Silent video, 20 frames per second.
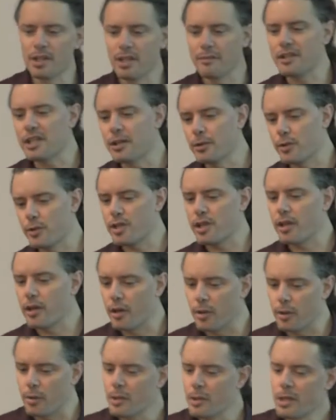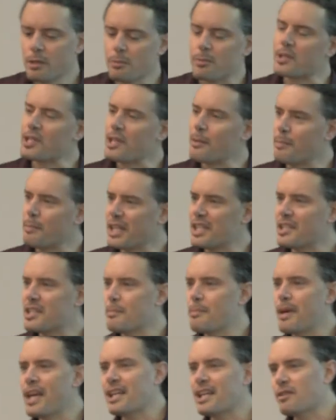of years ago was a big
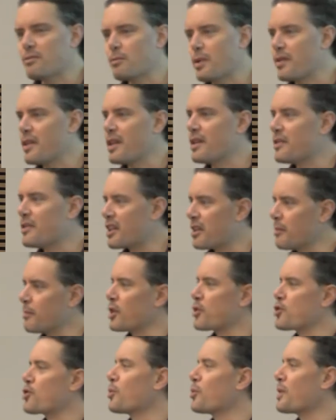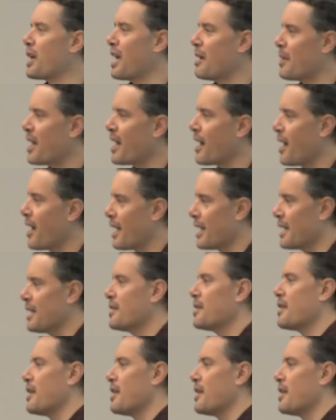debate within the commercial game AI